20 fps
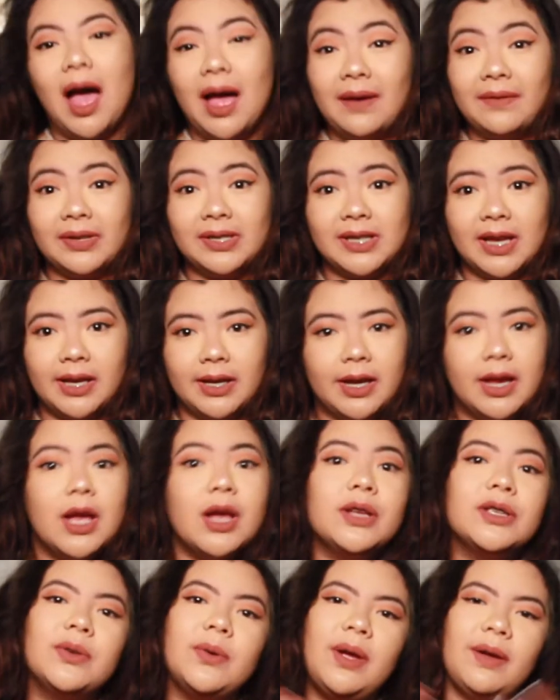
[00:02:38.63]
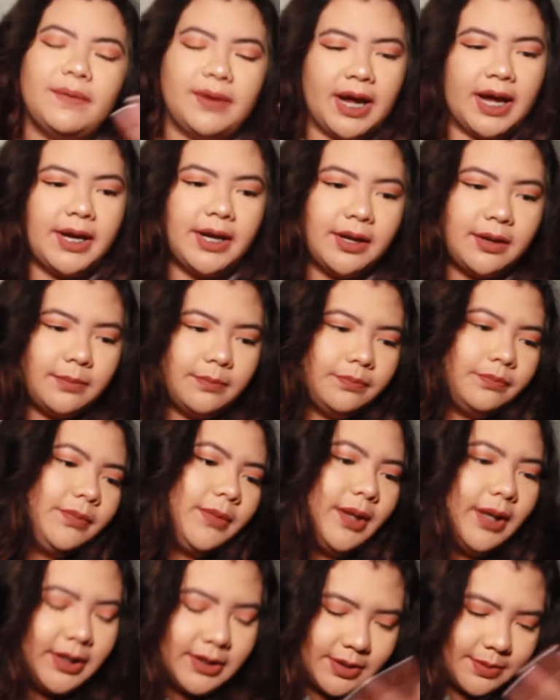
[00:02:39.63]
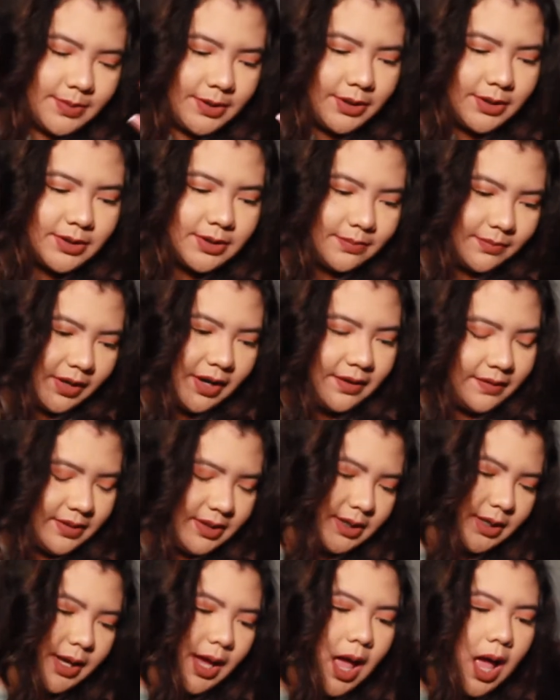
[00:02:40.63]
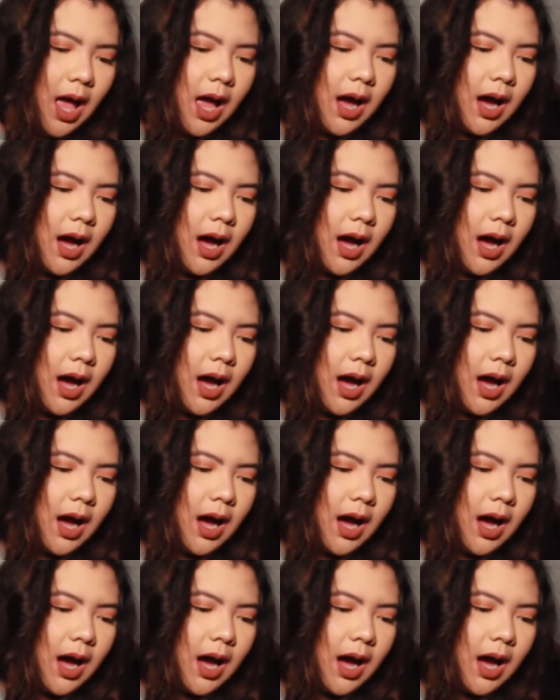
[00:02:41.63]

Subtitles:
have anxiety. So we have an attic. It's upstairs, obviously.